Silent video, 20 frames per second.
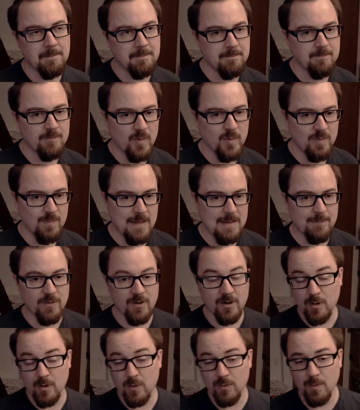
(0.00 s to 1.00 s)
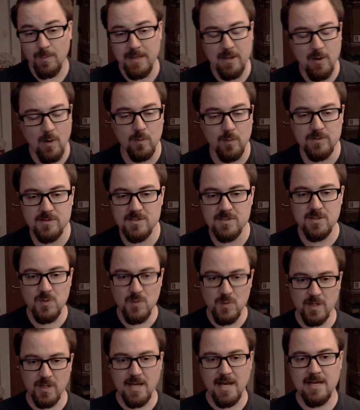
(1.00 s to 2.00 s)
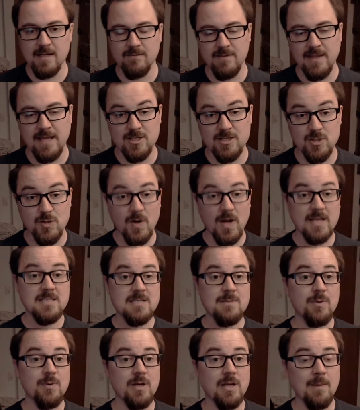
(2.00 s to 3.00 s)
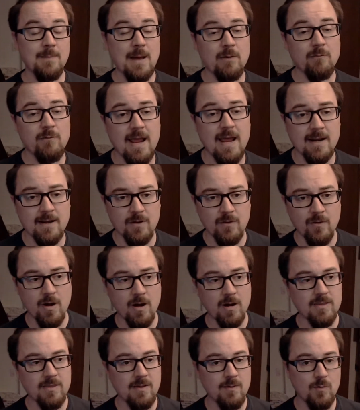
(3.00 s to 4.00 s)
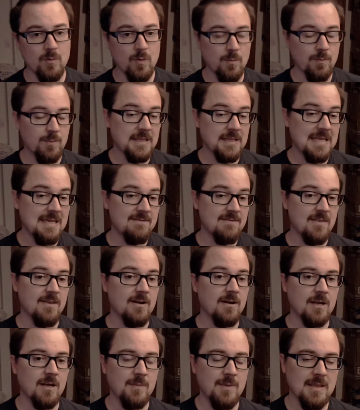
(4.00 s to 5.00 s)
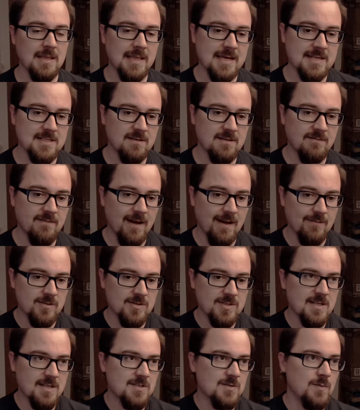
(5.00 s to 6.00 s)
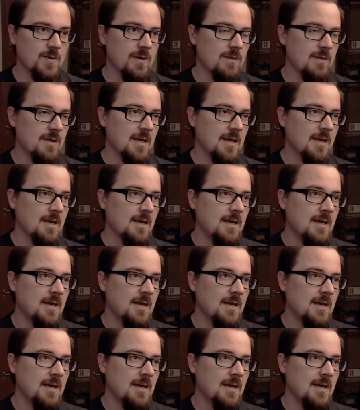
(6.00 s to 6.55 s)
With people, there'll be cults who are kind of like trying to bring about Ragnarok, who believe that they're going to be the last survivors, that sort of thing.